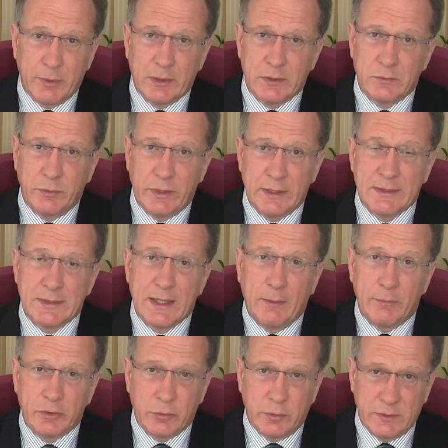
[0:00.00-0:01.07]
because we
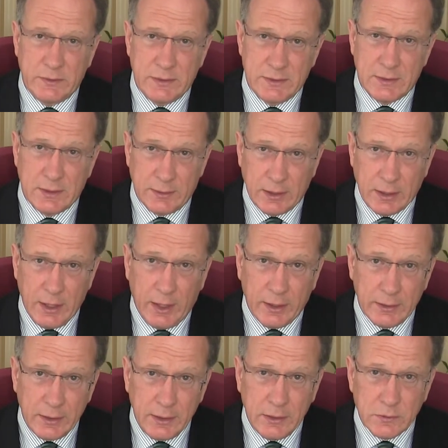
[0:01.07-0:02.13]
establish what it is that the
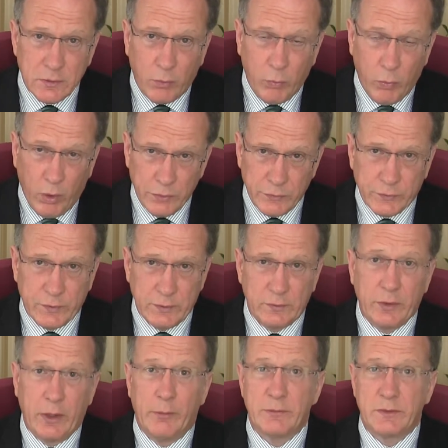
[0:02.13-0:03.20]
client needs or wants in
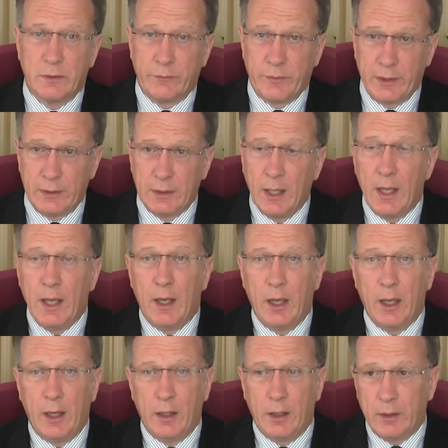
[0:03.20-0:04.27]
terms of the
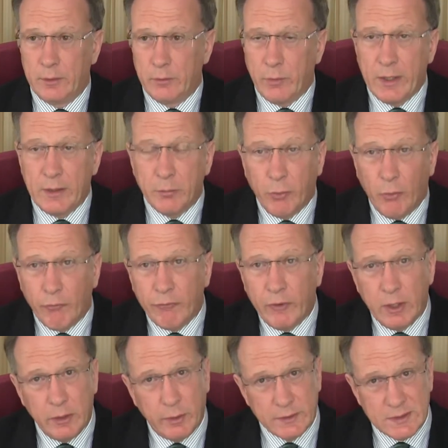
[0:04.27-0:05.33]
way the
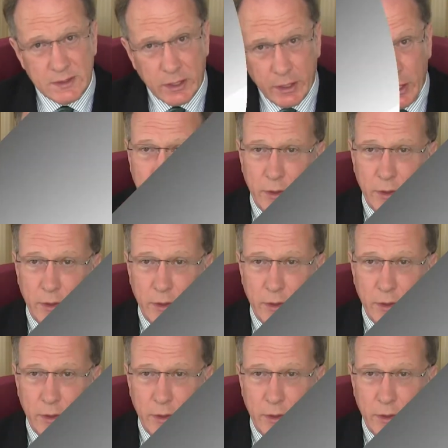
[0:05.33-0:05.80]
portfolio is to go.